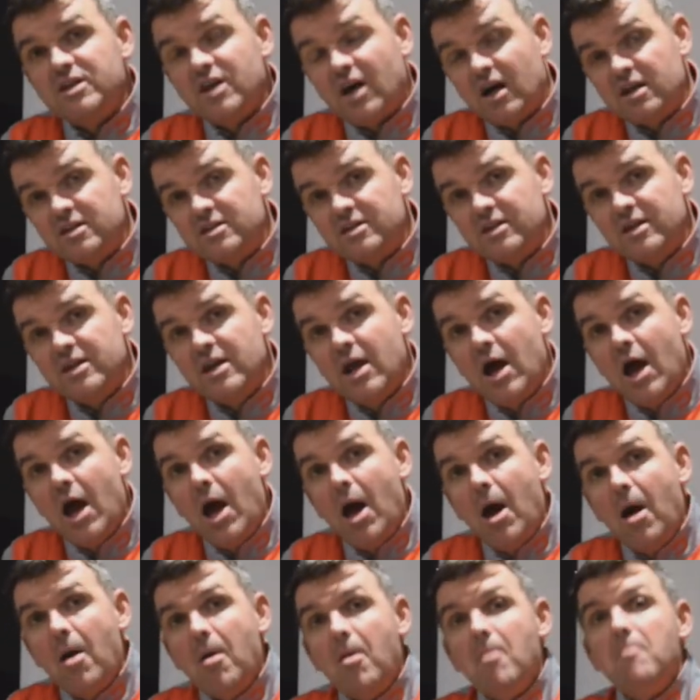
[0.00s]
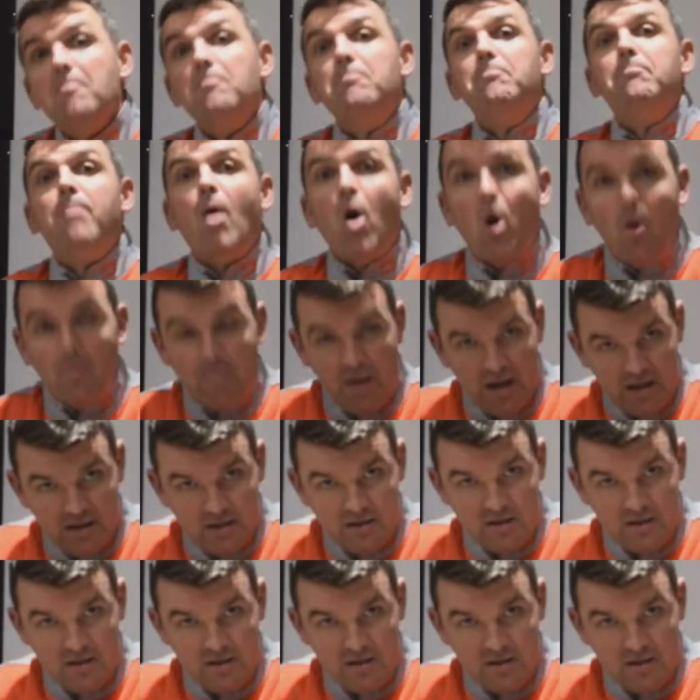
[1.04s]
cousin, Bob.